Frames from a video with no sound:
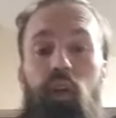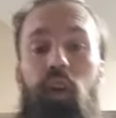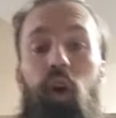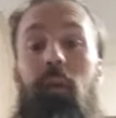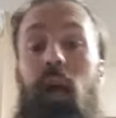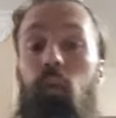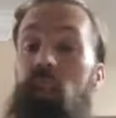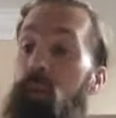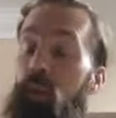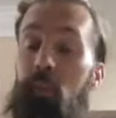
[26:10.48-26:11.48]
no, no. But I
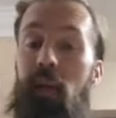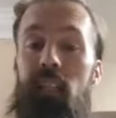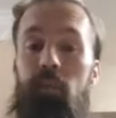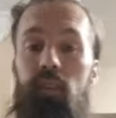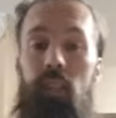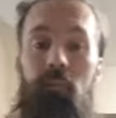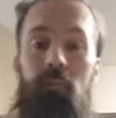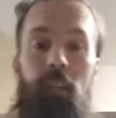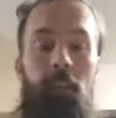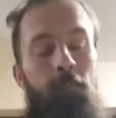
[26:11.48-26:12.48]
wanted to play on their basketball team.
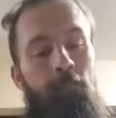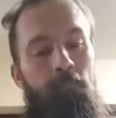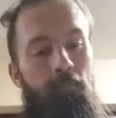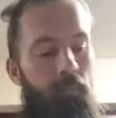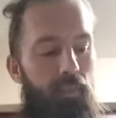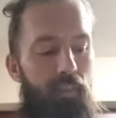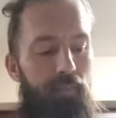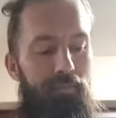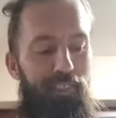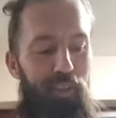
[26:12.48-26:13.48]

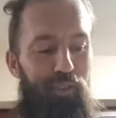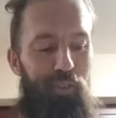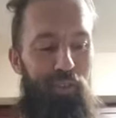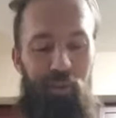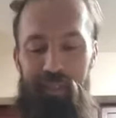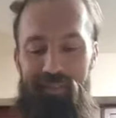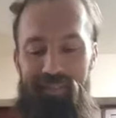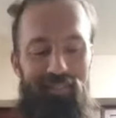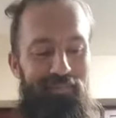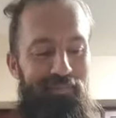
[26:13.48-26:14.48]
Long story short,
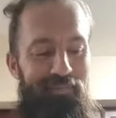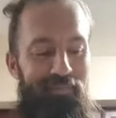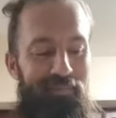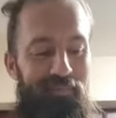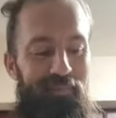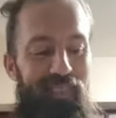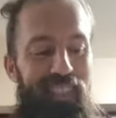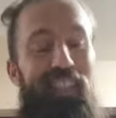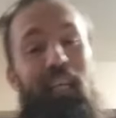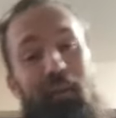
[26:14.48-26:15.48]

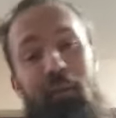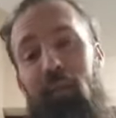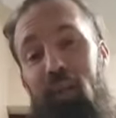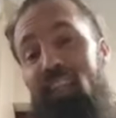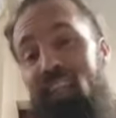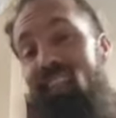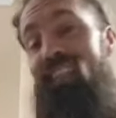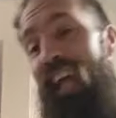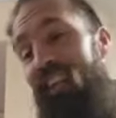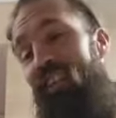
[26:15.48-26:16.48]
they let me play on the
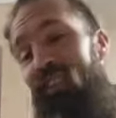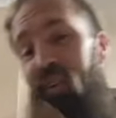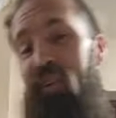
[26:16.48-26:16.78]
kids and the adult